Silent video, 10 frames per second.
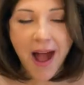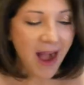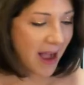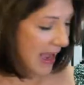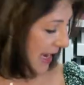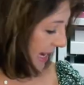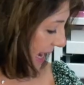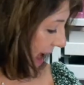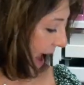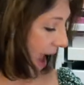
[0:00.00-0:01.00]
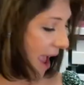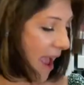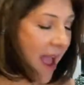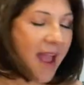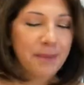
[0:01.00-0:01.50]
I've
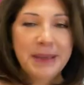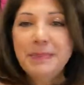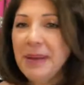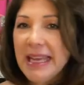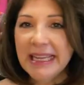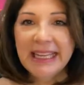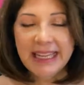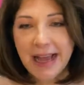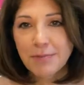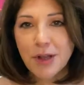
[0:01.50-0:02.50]
been picking up